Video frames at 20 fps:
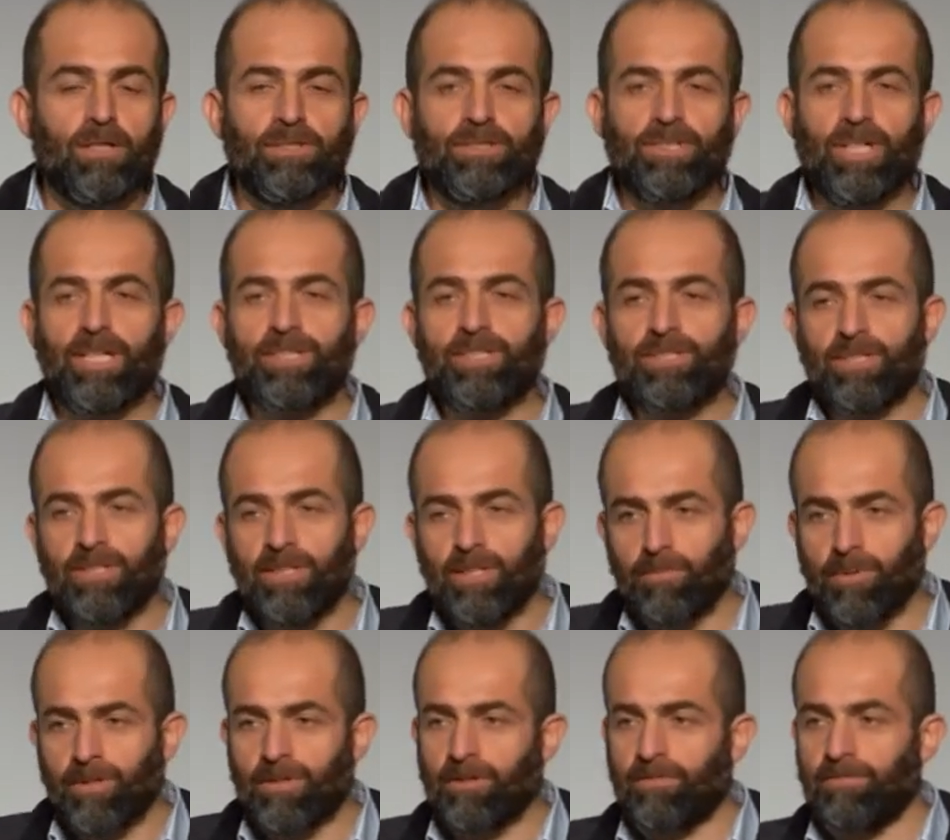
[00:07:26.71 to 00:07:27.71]
testing it
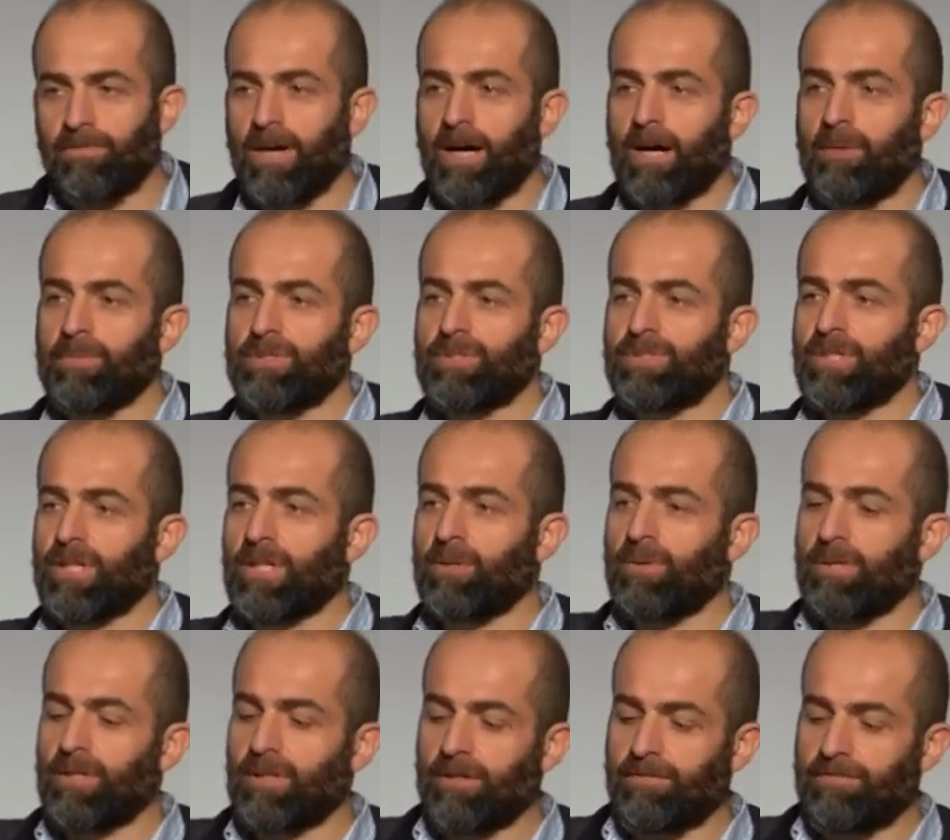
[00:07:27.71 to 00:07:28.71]
with the farmers, seeing
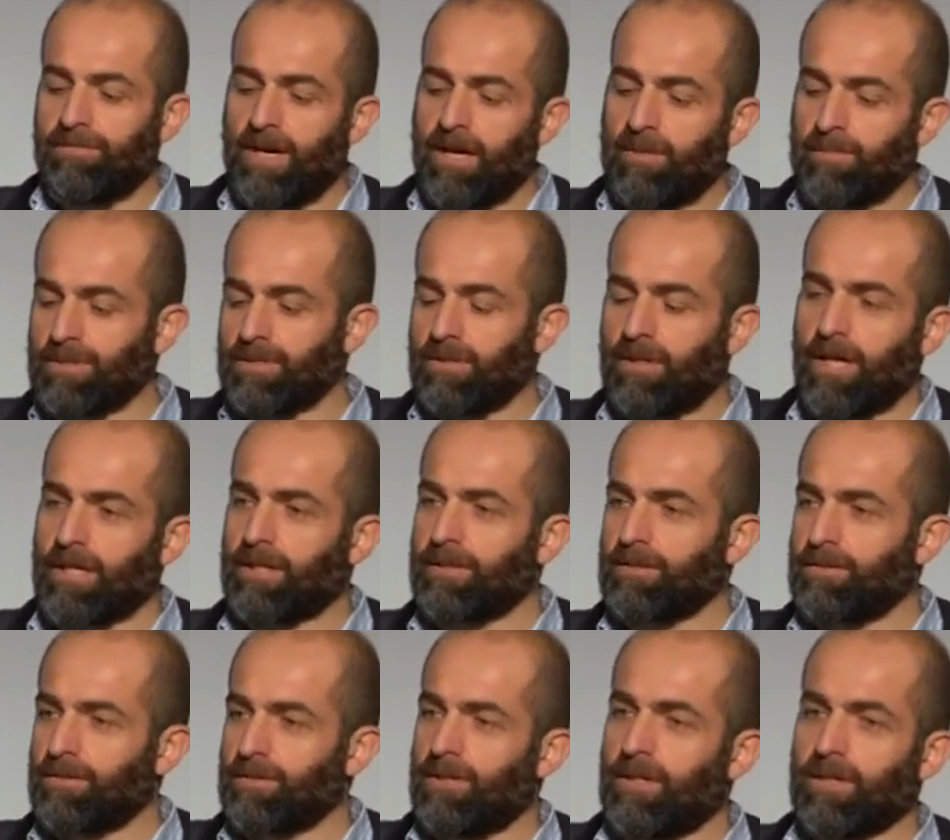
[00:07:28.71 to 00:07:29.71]
whether the farmers like it
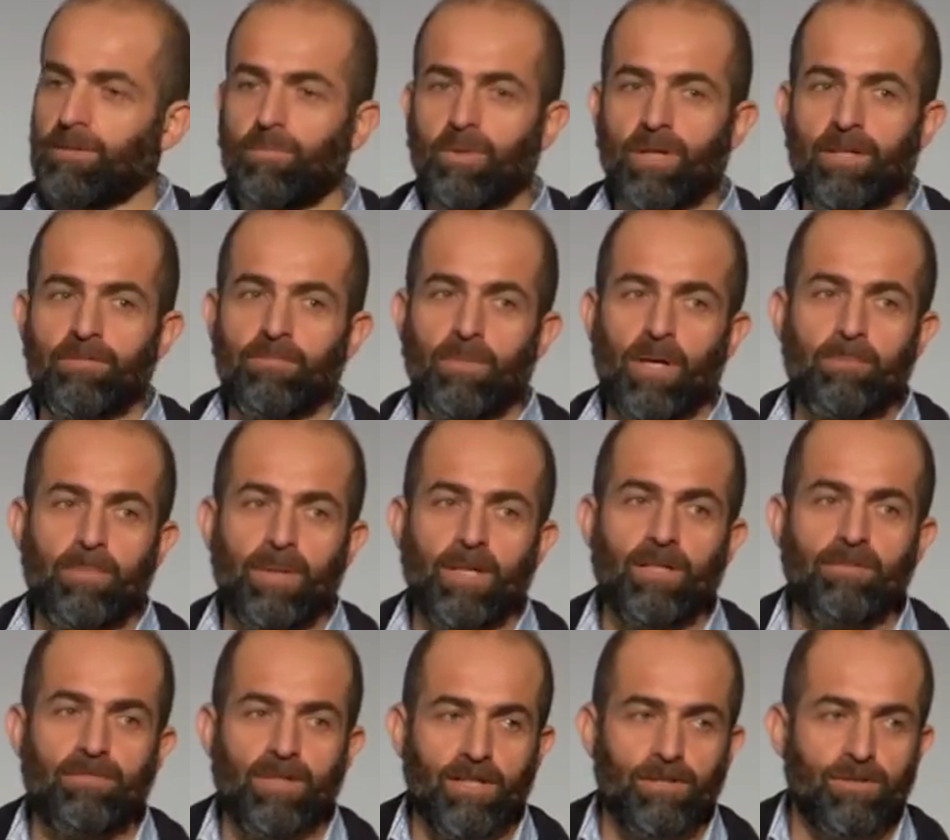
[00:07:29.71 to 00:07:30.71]
or not, whatever it might be,
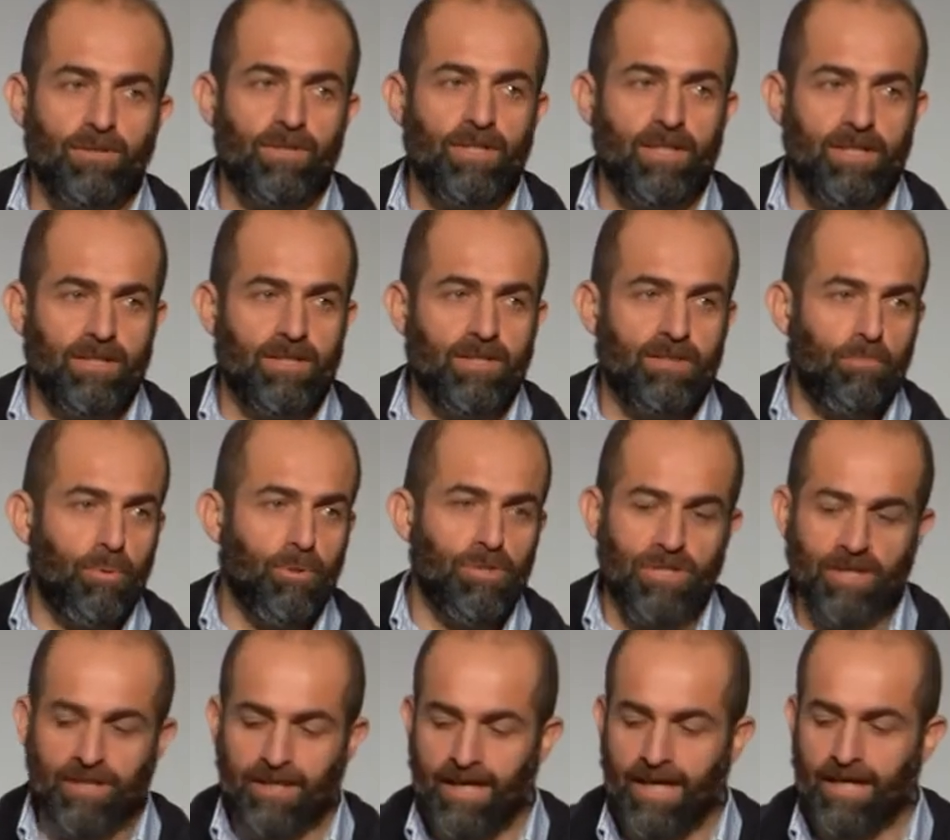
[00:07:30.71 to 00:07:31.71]
and if they do, then
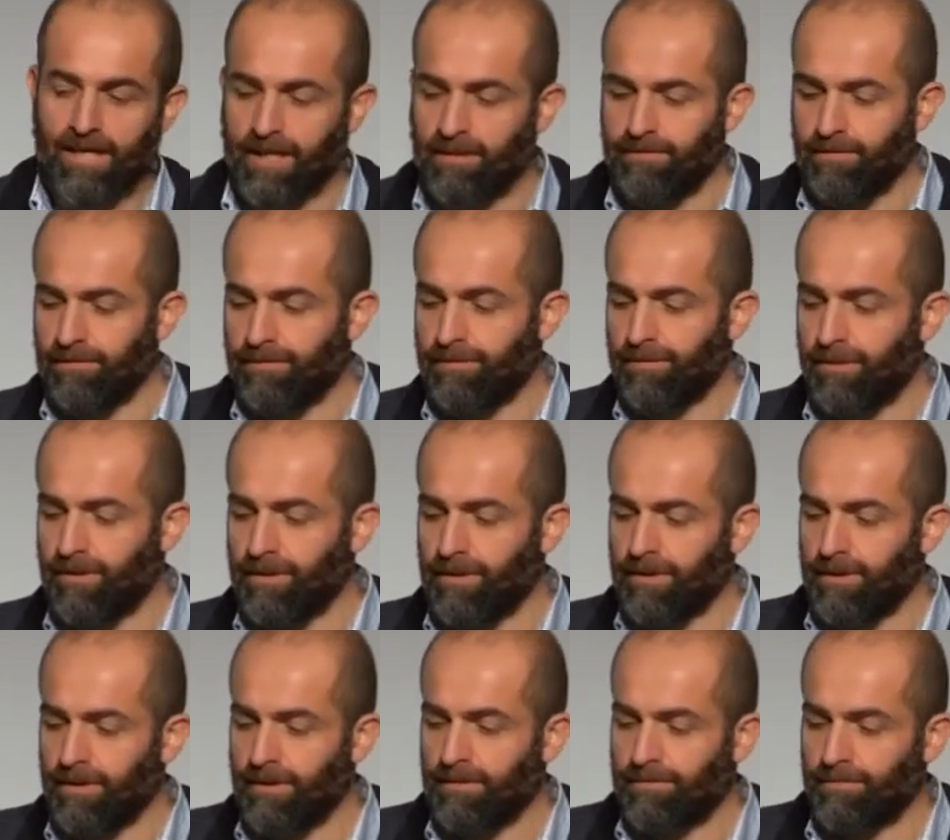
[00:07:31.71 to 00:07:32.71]
pushing it out even further
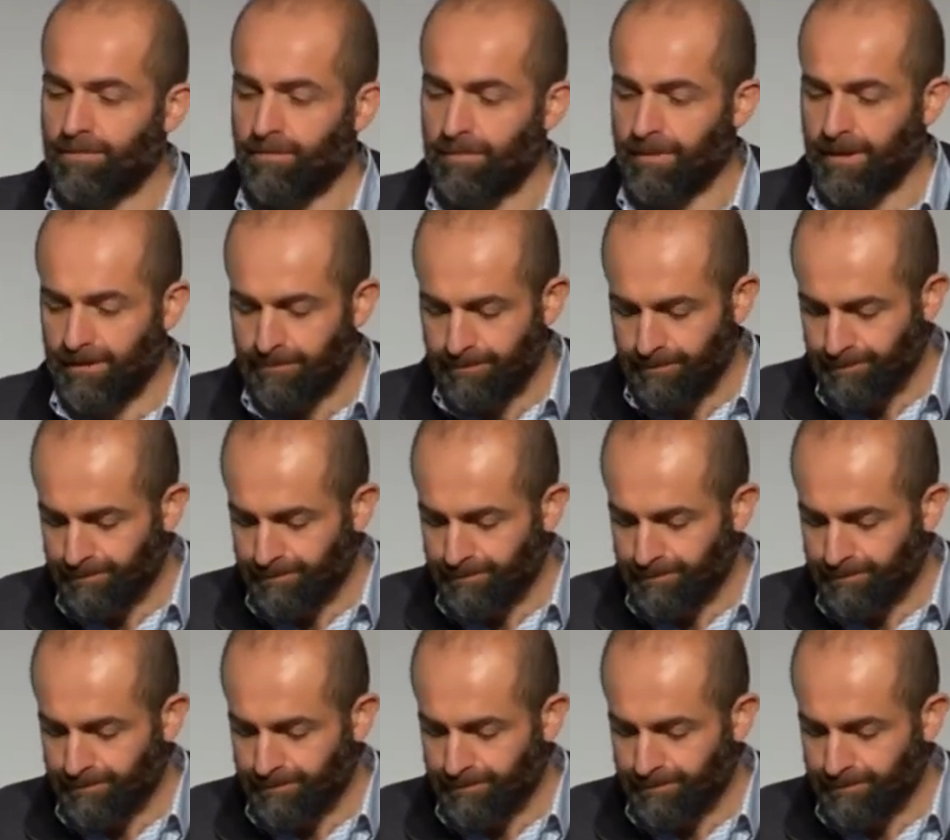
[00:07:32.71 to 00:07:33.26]
from there.